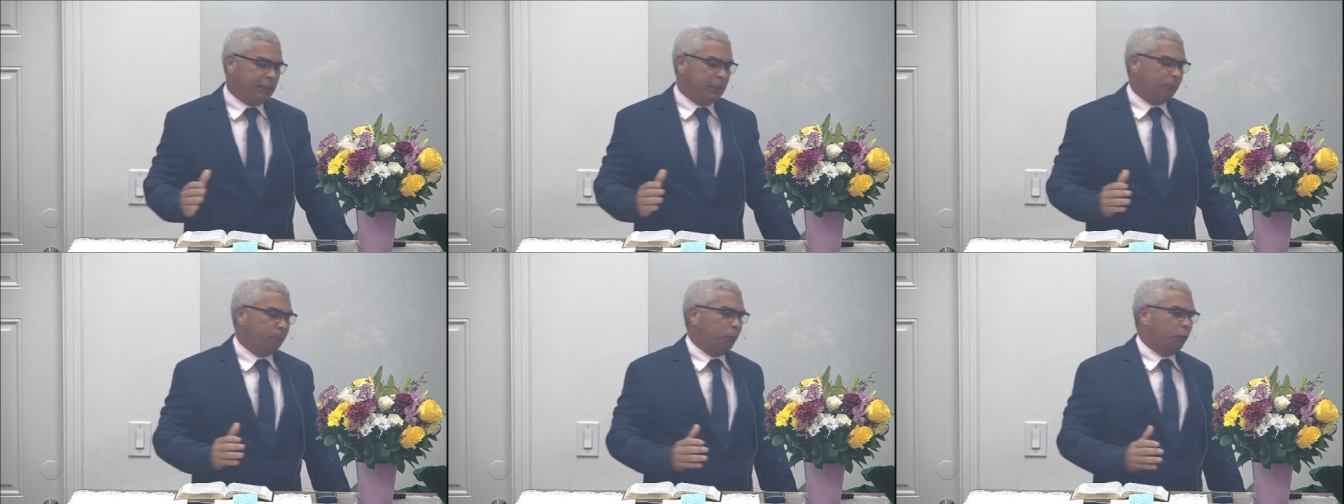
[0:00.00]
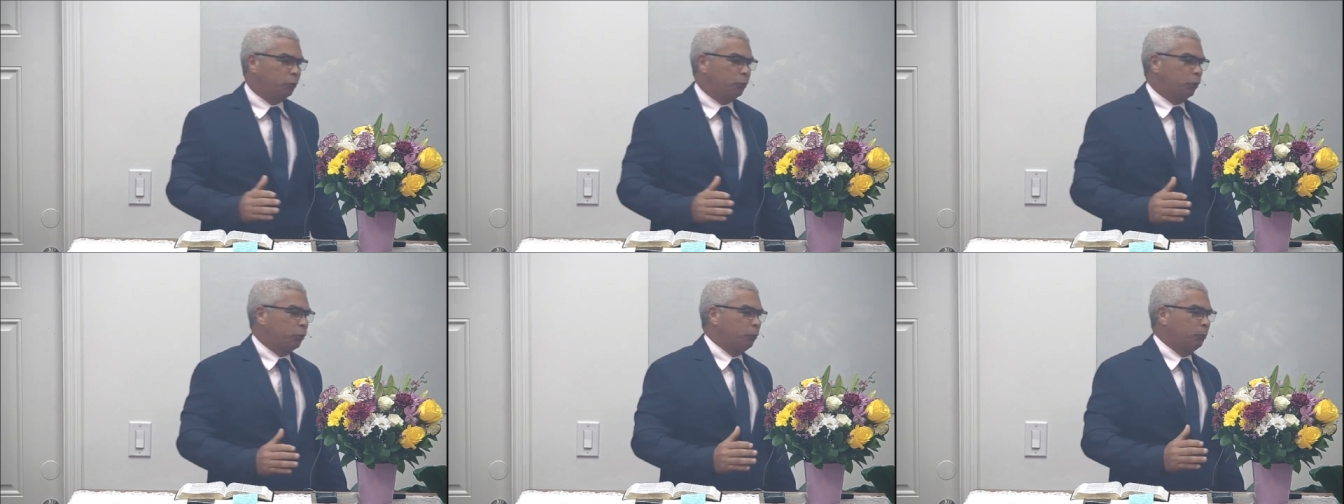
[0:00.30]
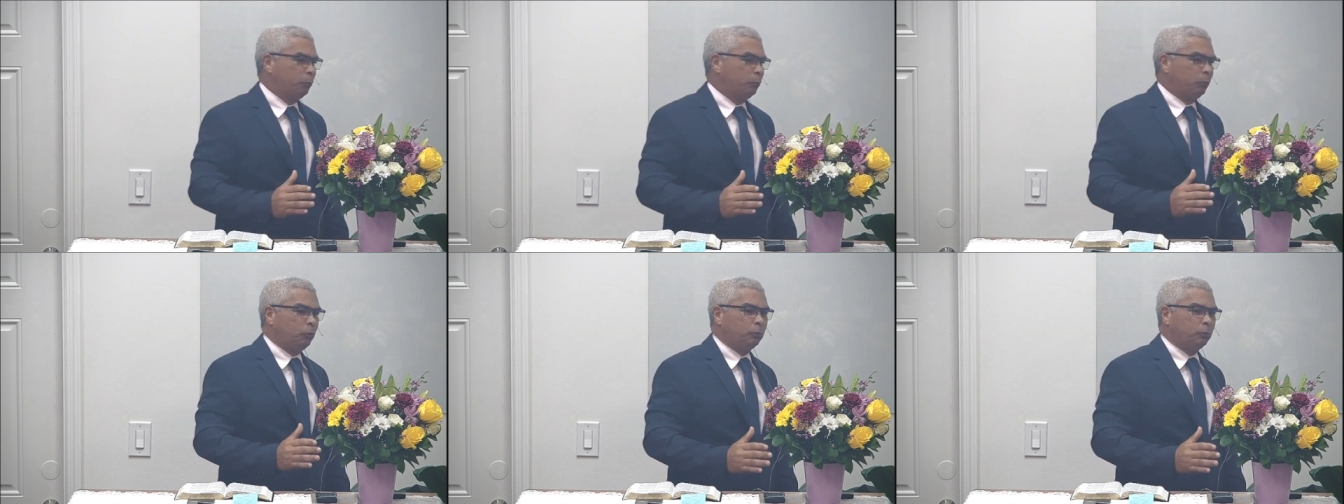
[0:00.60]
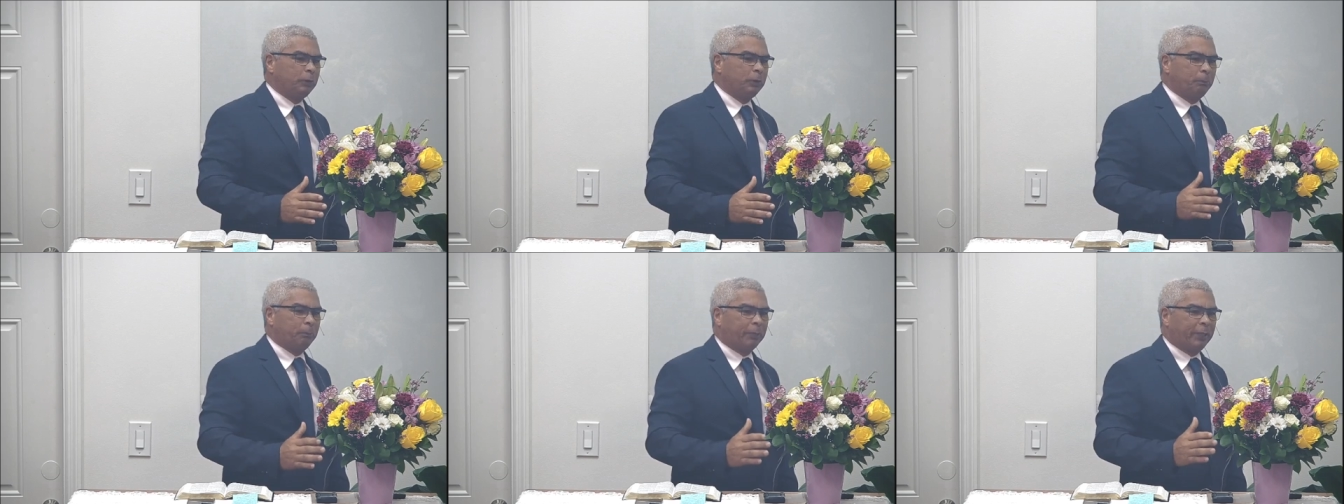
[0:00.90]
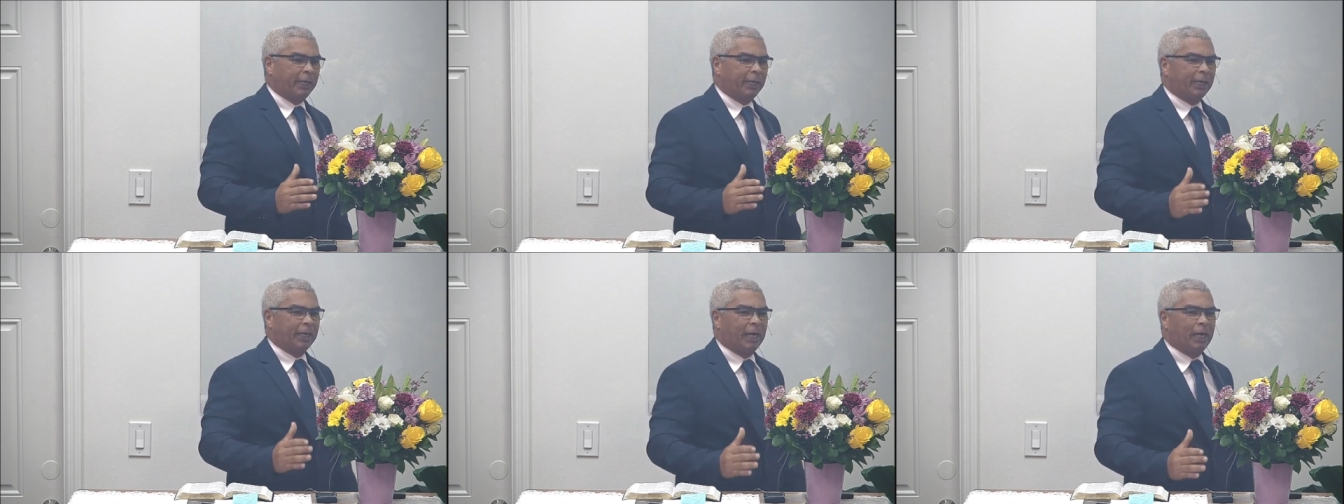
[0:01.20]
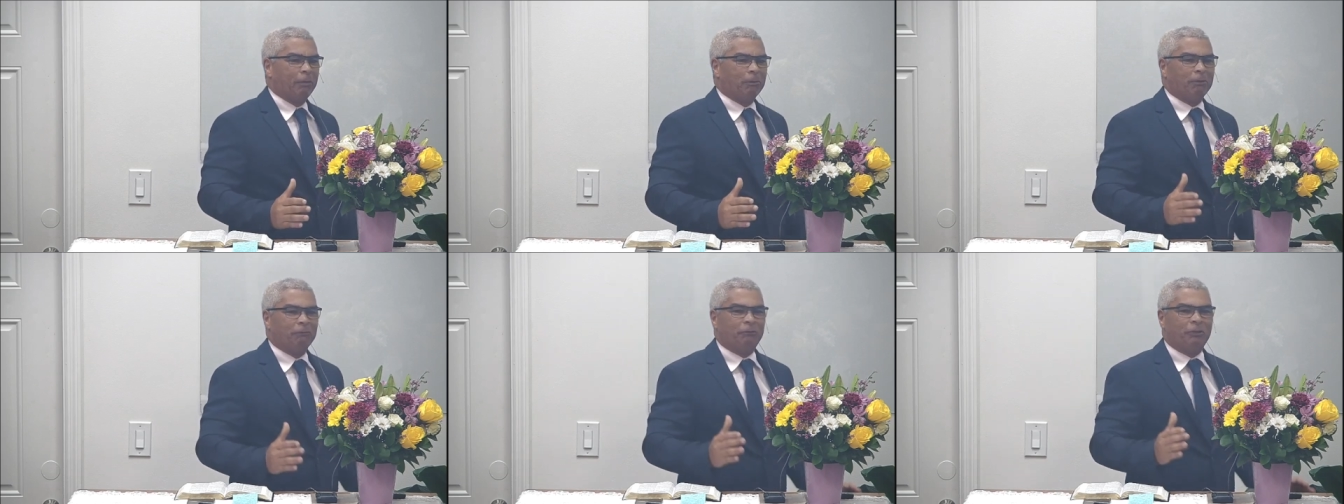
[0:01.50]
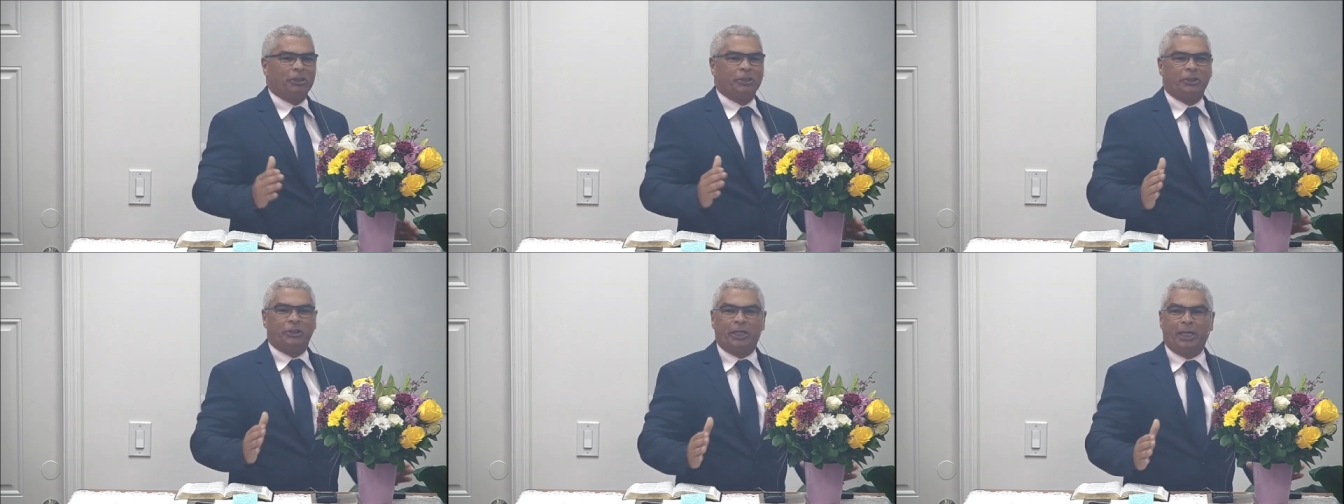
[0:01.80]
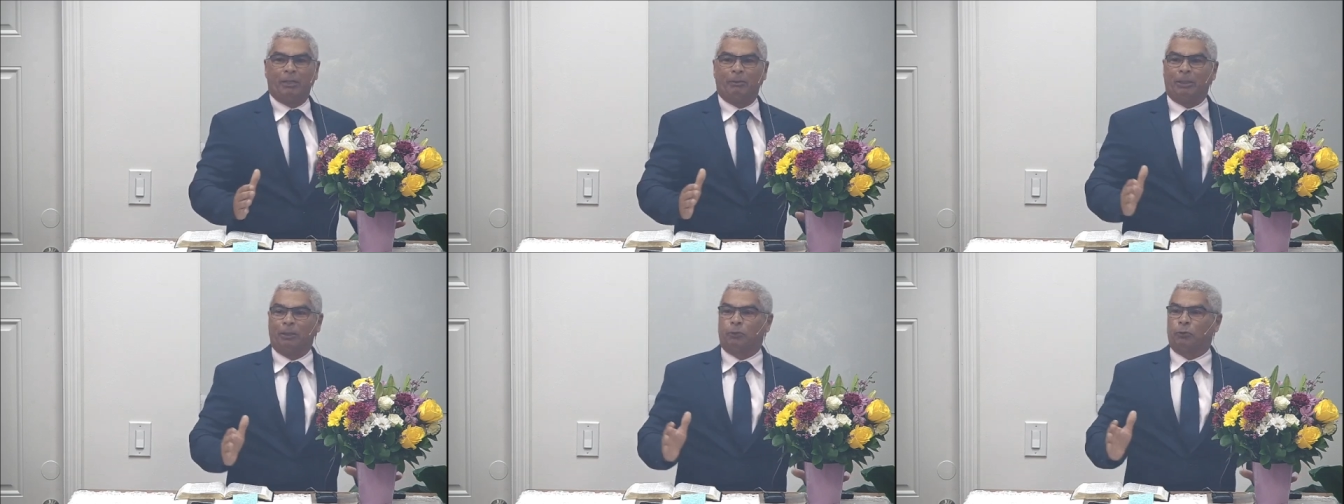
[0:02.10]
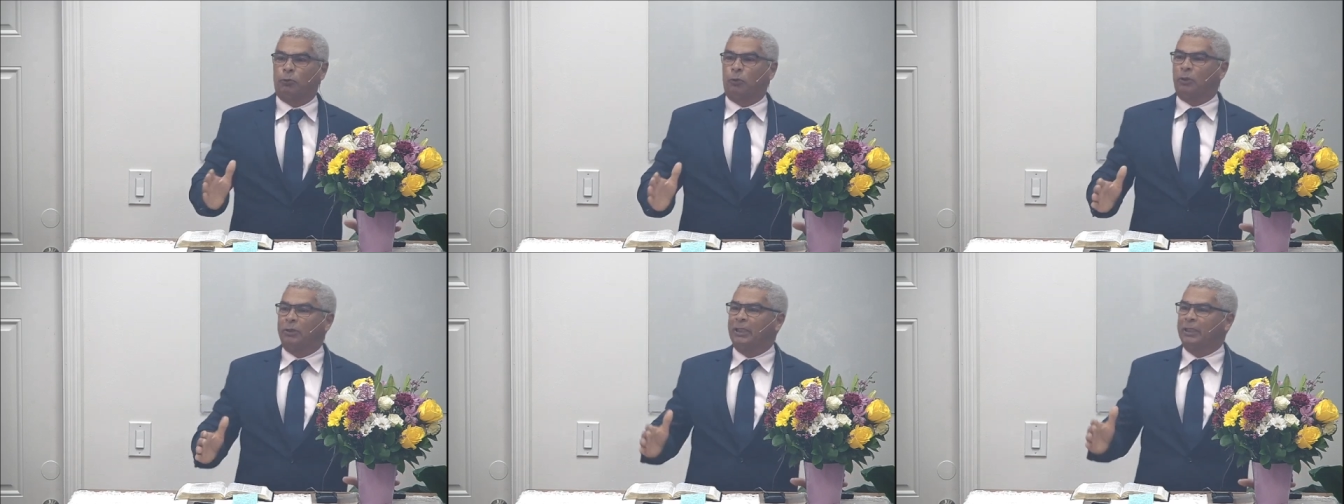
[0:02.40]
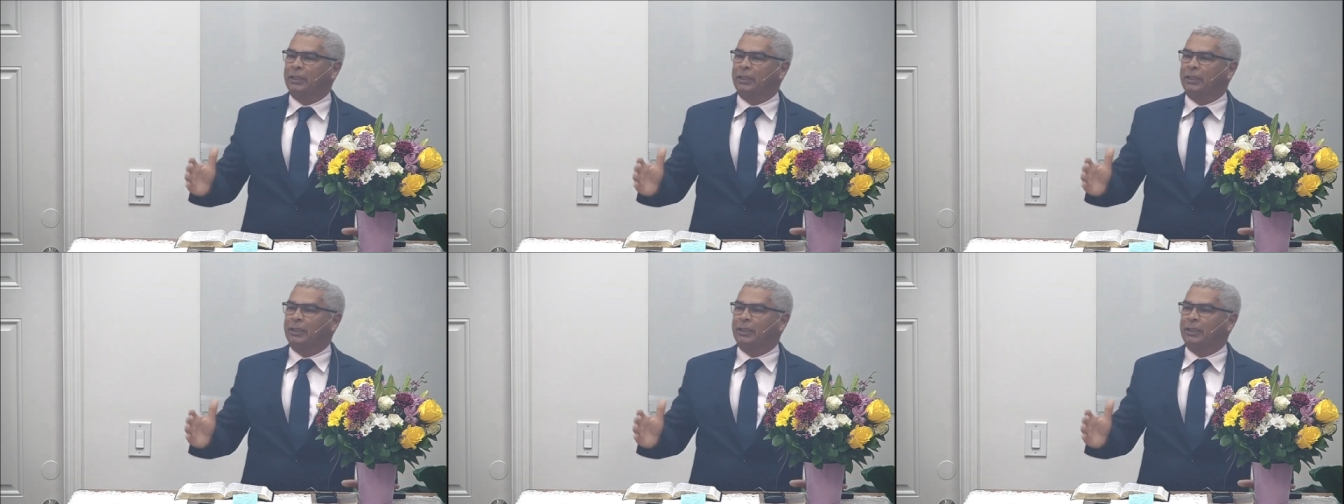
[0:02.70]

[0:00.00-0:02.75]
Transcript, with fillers: and Jesus says, Go throughout the world and